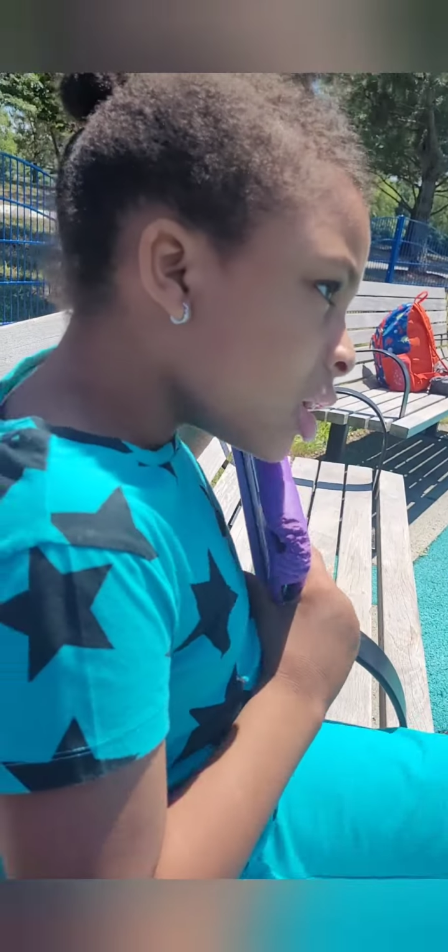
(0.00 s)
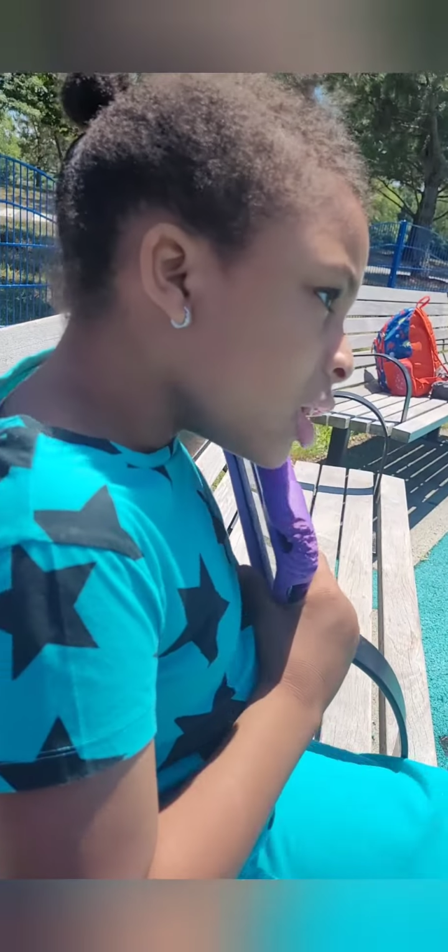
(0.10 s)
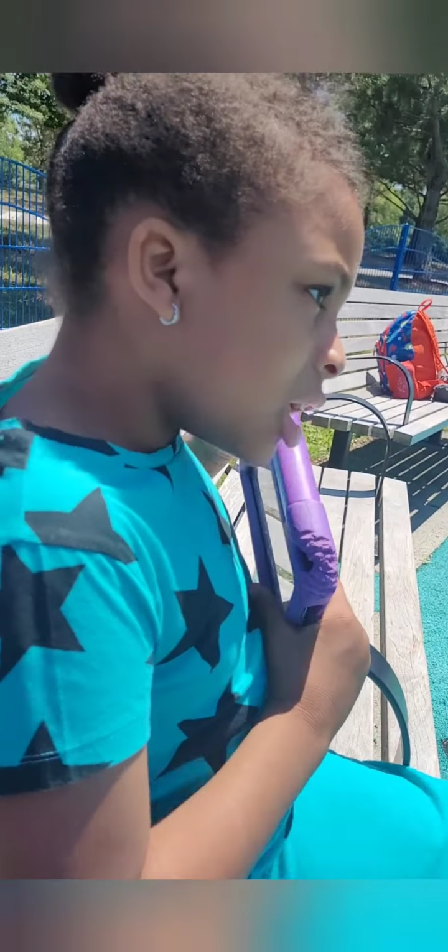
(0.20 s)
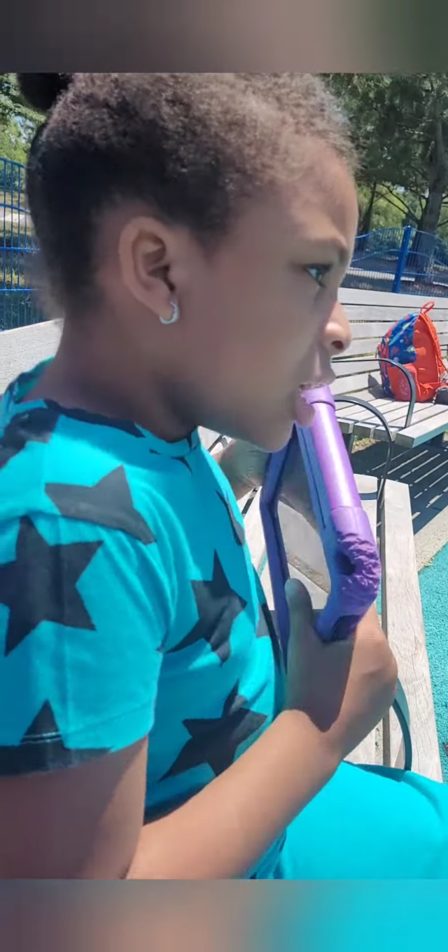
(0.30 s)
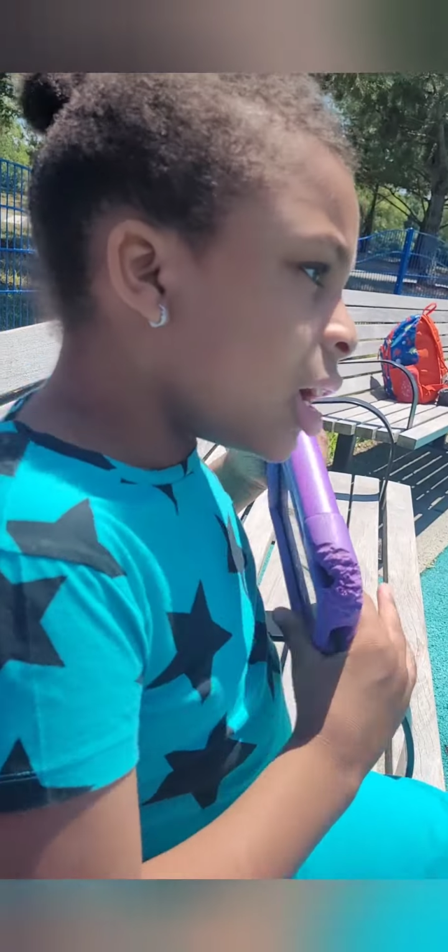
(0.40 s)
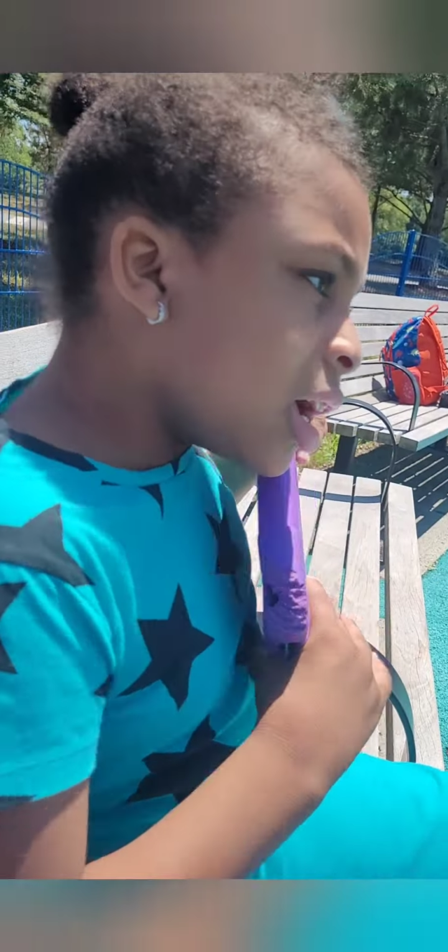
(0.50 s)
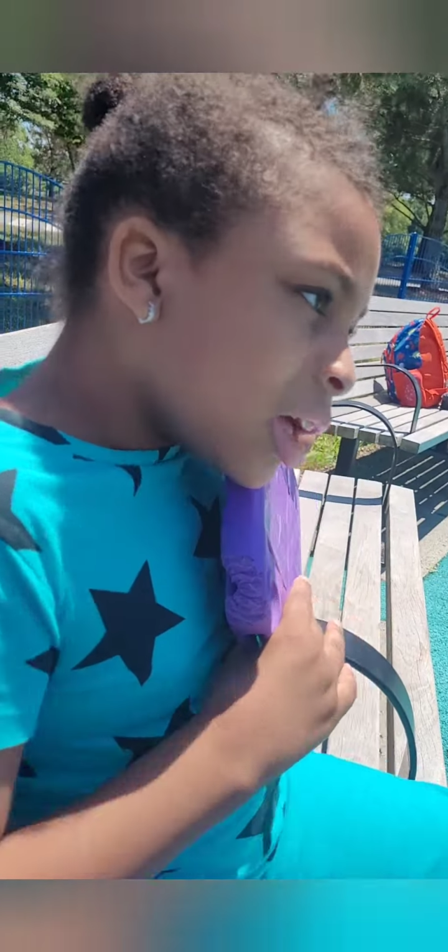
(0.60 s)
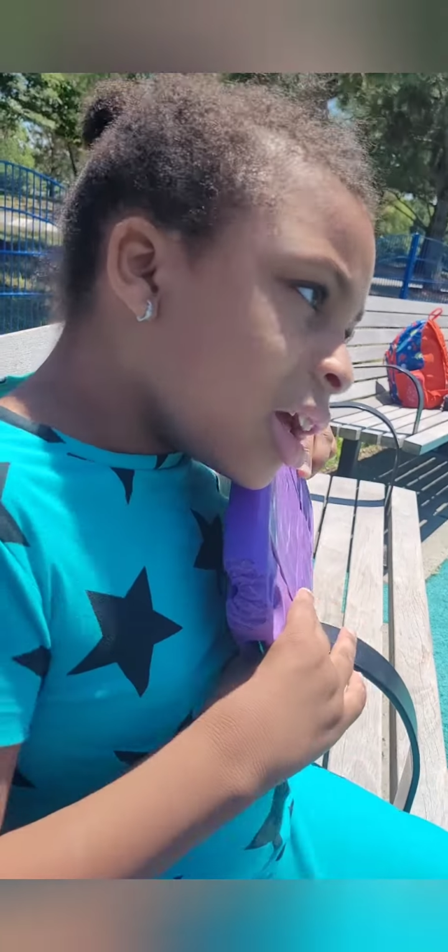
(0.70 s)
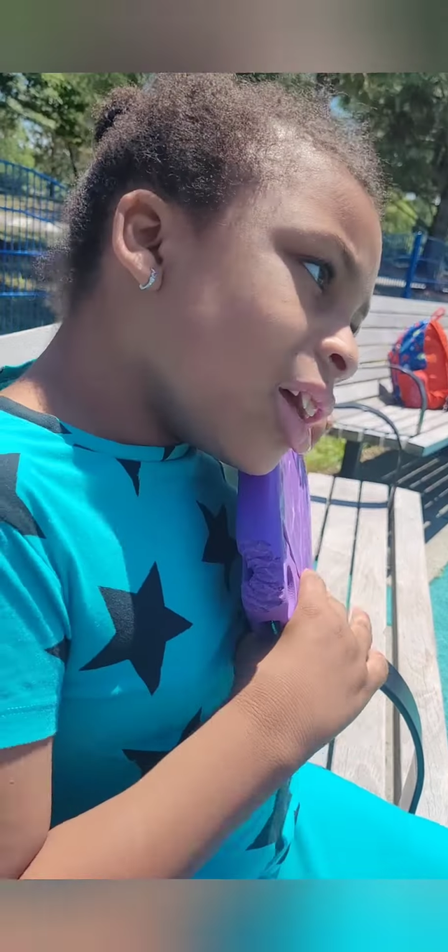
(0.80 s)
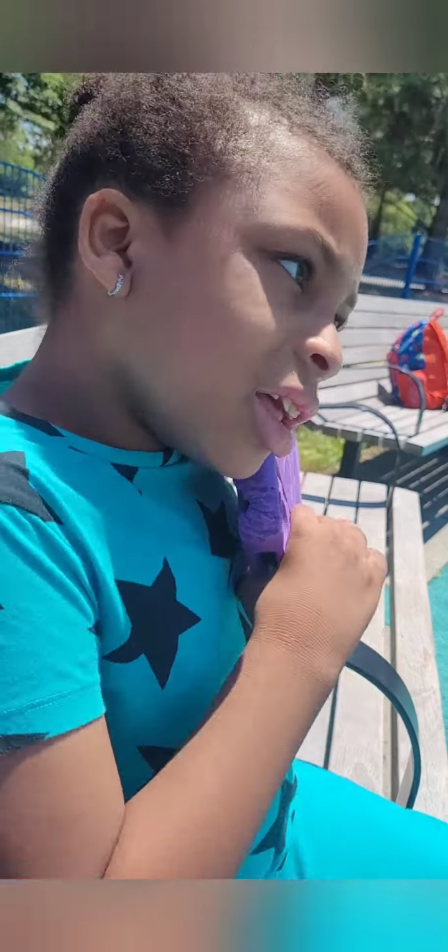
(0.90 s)

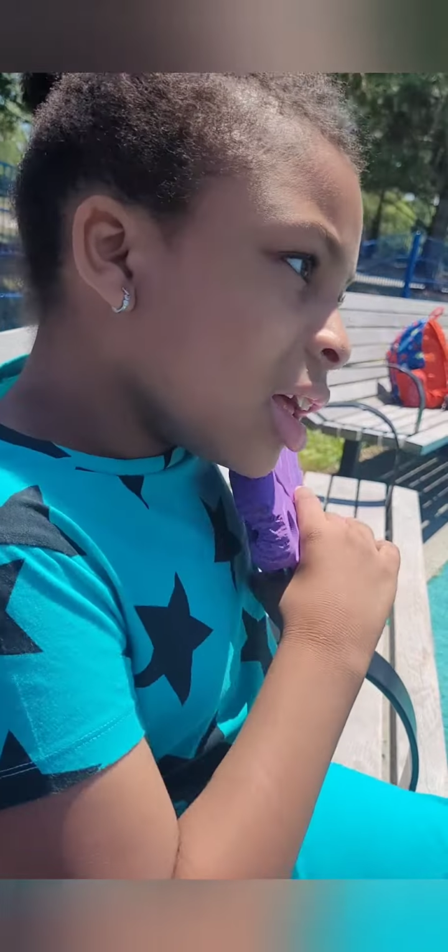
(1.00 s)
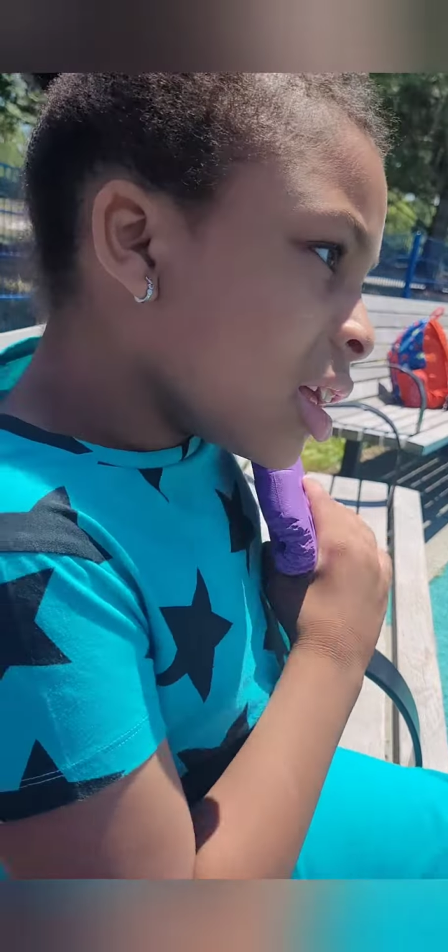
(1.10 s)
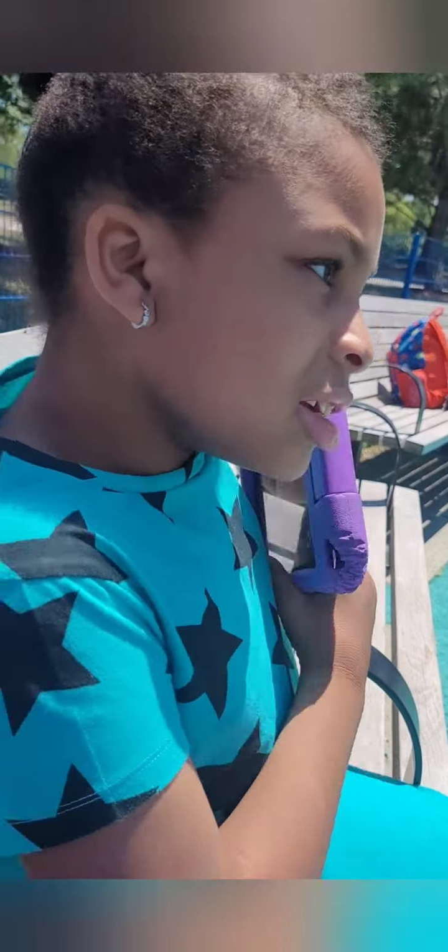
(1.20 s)
water.